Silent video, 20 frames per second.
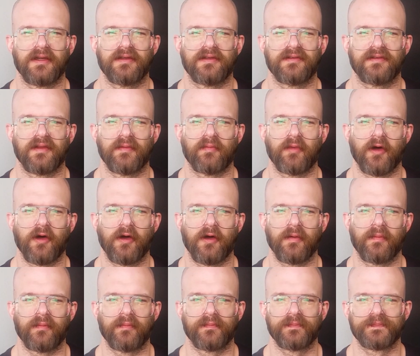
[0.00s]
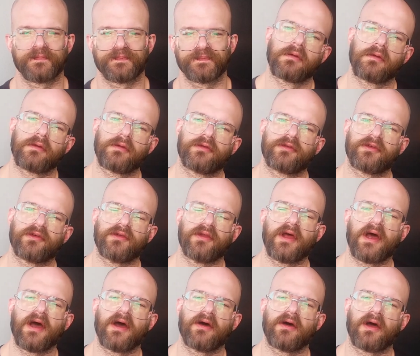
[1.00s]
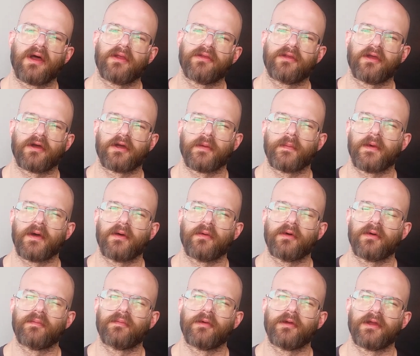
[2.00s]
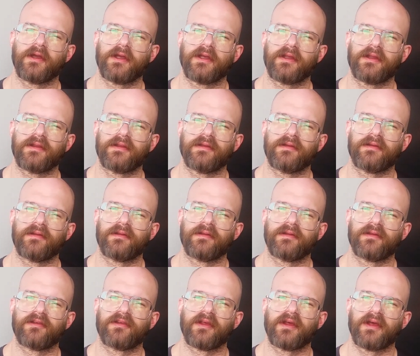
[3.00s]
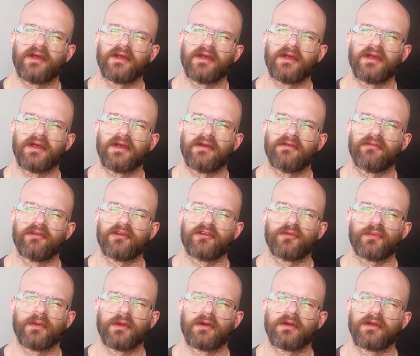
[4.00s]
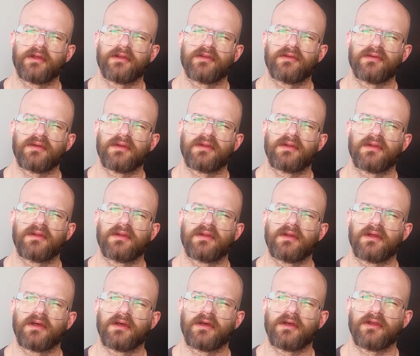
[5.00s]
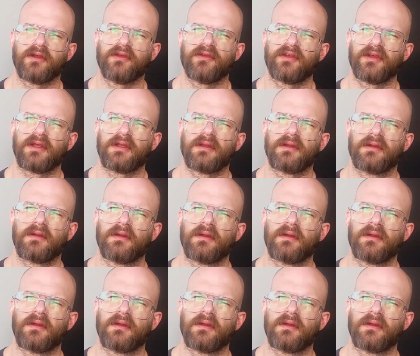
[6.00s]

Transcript: just a balm. So now I'll talk about what brands I have experience with using.